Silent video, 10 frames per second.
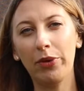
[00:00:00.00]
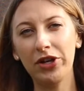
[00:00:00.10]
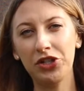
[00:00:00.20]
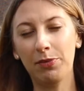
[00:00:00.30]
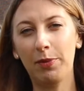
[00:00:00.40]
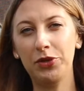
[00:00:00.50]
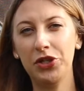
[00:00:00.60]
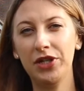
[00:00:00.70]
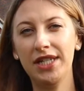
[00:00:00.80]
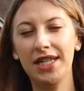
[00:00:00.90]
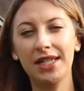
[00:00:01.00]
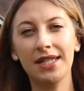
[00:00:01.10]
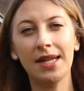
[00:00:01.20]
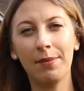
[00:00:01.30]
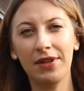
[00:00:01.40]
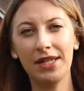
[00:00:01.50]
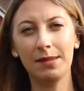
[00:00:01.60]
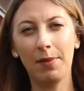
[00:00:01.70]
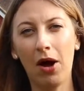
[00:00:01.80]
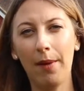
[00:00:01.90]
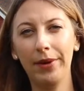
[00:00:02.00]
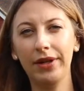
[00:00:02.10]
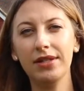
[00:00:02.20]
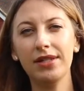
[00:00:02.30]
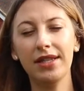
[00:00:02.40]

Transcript: apprenticeship opportunities in some of these departments.